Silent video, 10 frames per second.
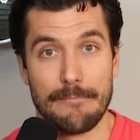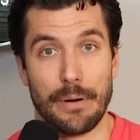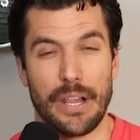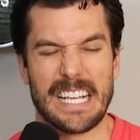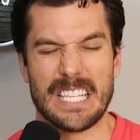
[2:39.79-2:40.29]

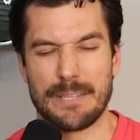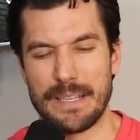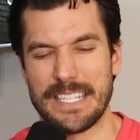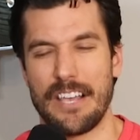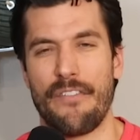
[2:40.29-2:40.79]
But like
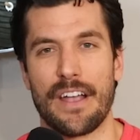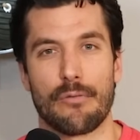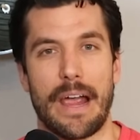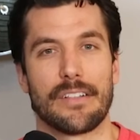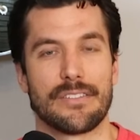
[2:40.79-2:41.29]
specific
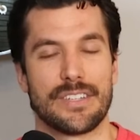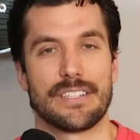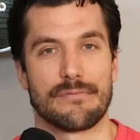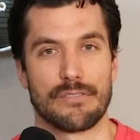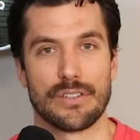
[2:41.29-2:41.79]
regular
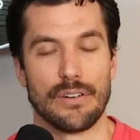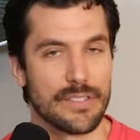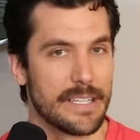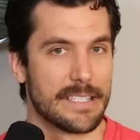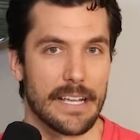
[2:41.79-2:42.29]
season
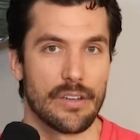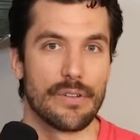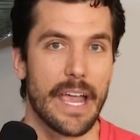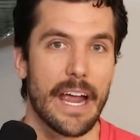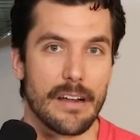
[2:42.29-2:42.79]
results, it's like,
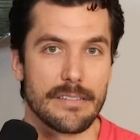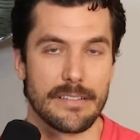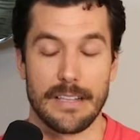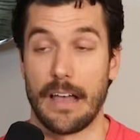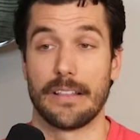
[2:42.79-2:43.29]
who cares?
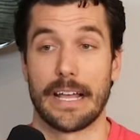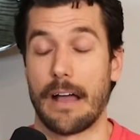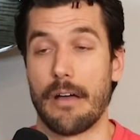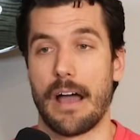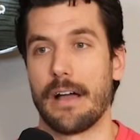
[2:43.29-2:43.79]
Like,
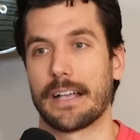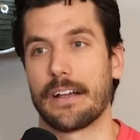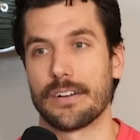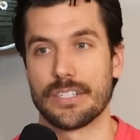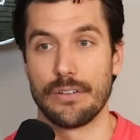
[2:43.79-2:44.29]
I
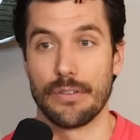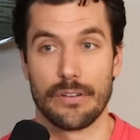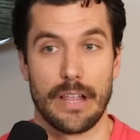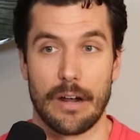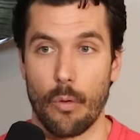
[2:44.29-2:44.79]
guarantee you there
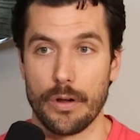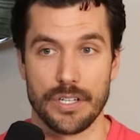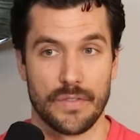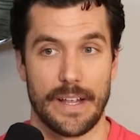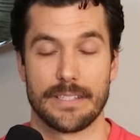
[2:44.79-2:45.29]
are a lot of
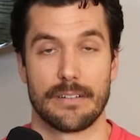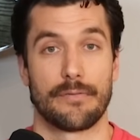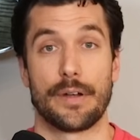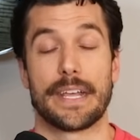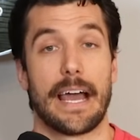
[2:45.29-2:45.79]
Warriors fans that are
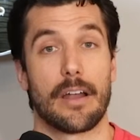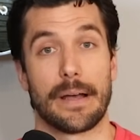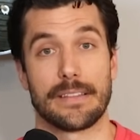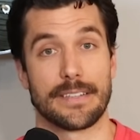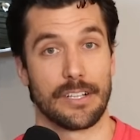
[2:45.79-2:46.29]
freaking out
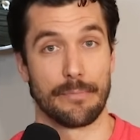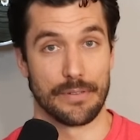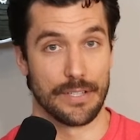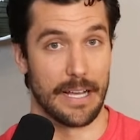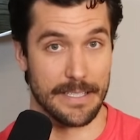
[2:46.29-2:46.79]
about this
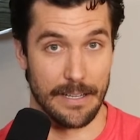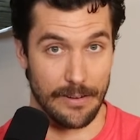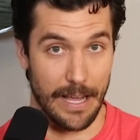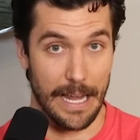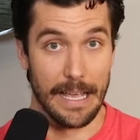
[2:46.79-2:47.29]
Clippers loss the
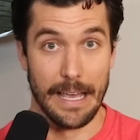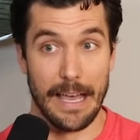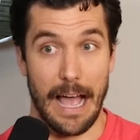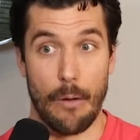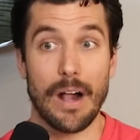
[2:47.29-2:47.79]
other night.
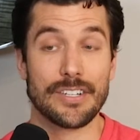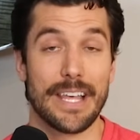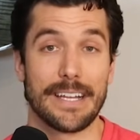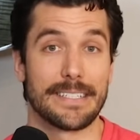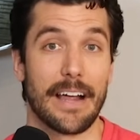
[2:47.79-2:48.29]
I watched
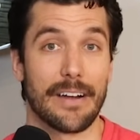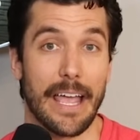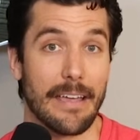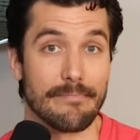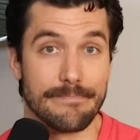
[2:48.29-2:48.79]
that entire
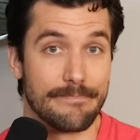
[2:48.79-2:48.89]
game.